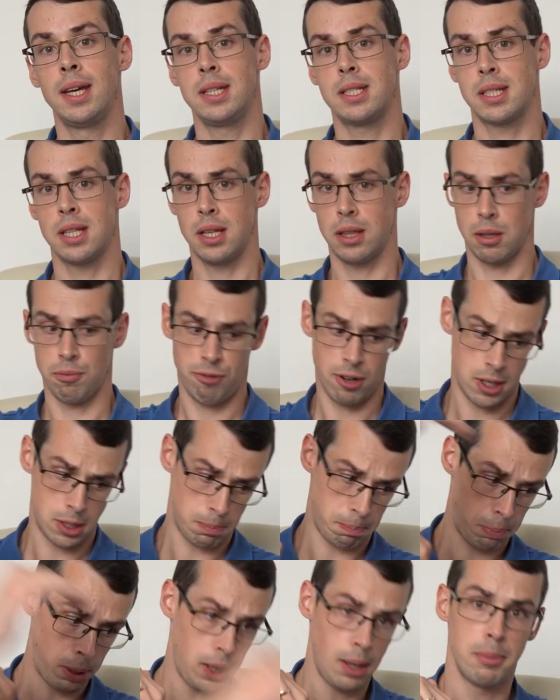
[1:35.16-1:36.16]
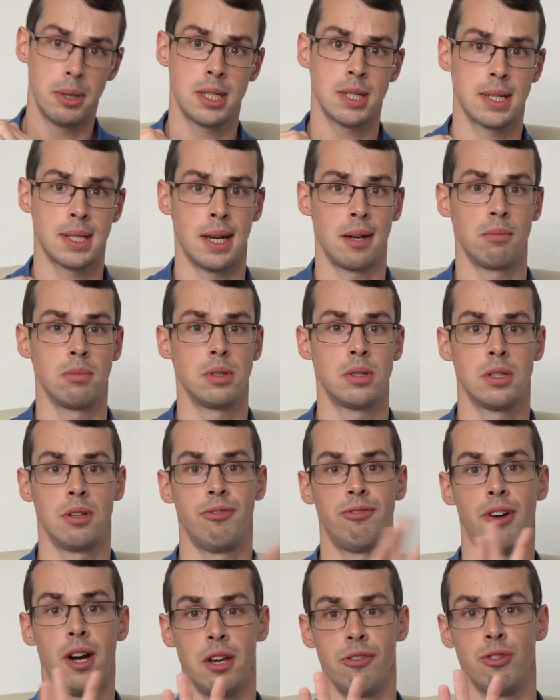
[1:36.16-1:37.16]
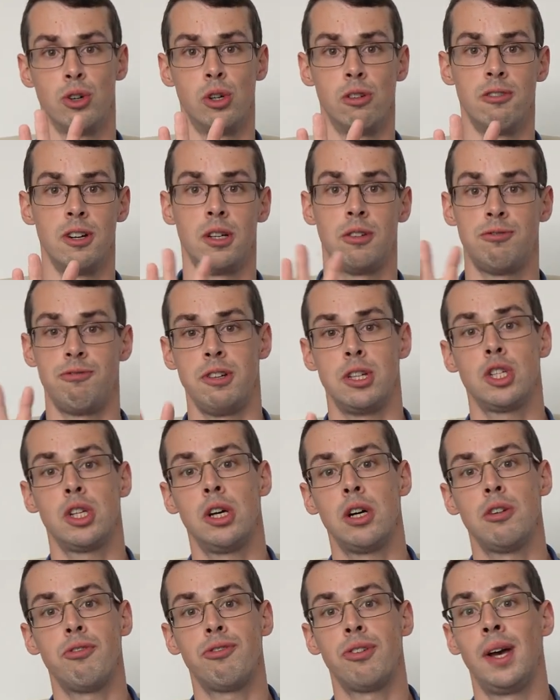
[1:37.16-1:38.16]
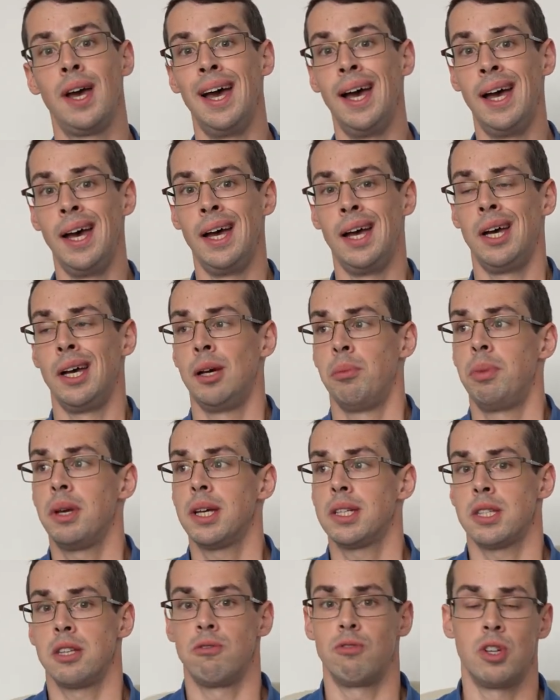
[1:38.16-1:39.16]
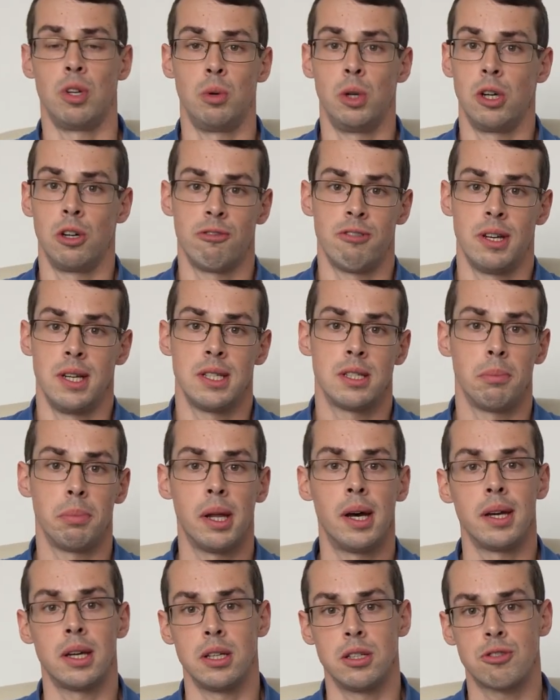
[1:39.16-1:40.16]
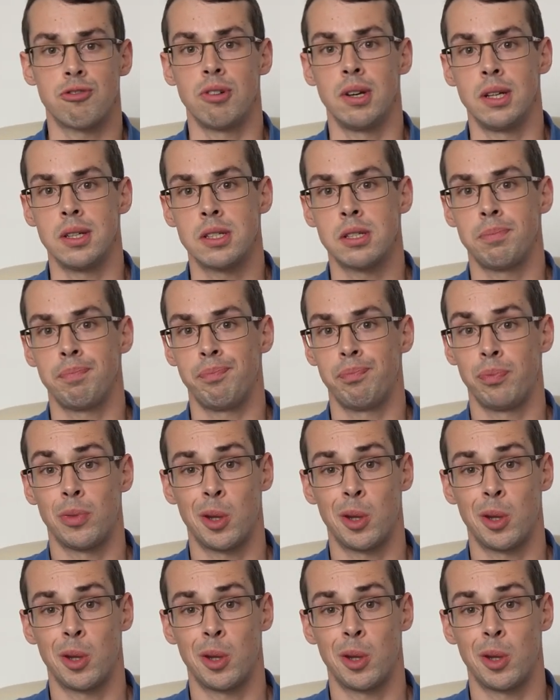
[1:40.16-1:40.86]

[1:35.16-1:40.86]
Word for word: Instead, the price plummets down to 5 aura for each loaf because there are no longer any supply constraints.